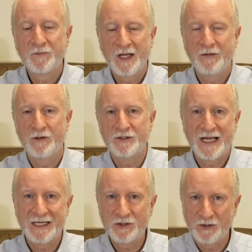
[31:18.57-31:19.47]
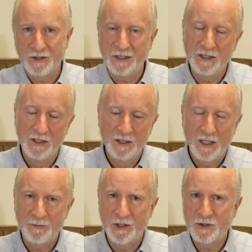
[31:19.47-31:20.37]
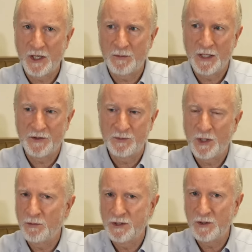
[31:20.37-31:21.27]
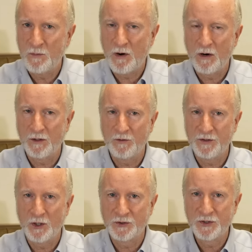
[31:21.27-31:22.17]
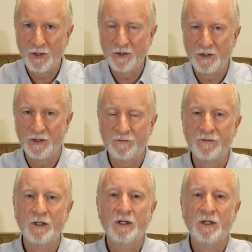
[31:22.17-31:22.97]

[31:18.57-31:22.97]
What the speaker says: And there's actually, I'm going to talk about this probably tomorrow, the alternative